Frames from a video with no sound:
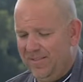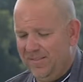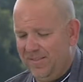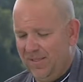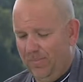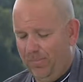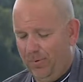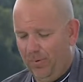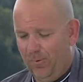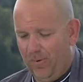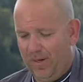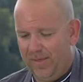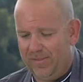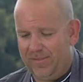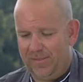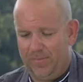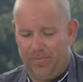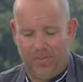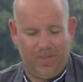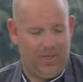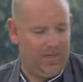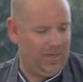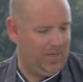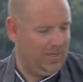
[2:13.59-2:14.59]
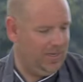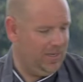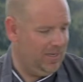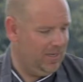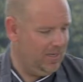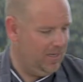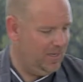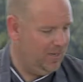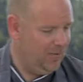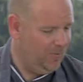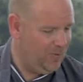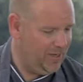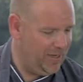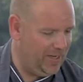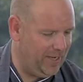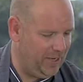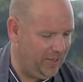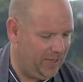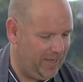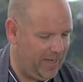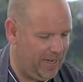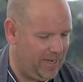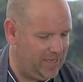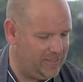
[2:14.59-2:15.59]
simple recipe. We're going to get
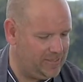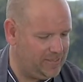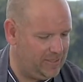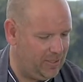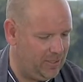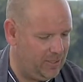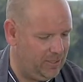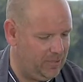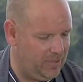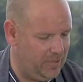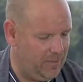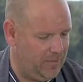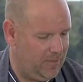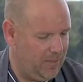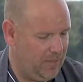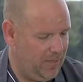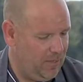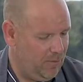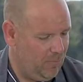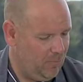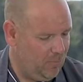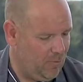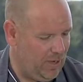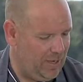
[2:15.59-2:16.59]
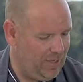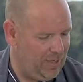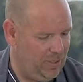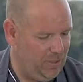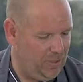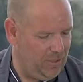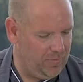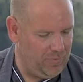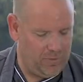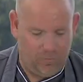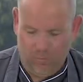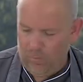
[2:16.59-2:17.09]
our cast iron right here on the